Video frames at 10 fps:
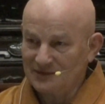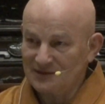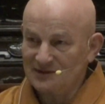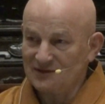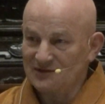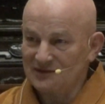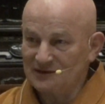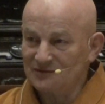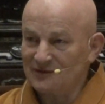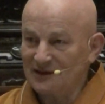these
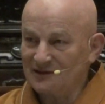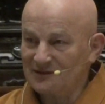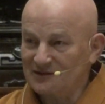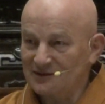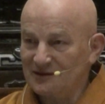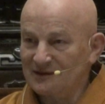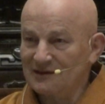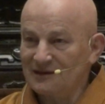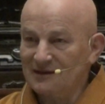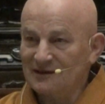different
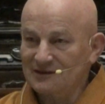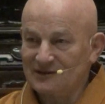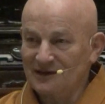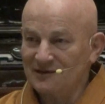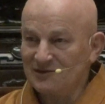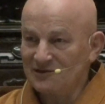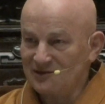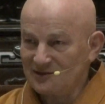channels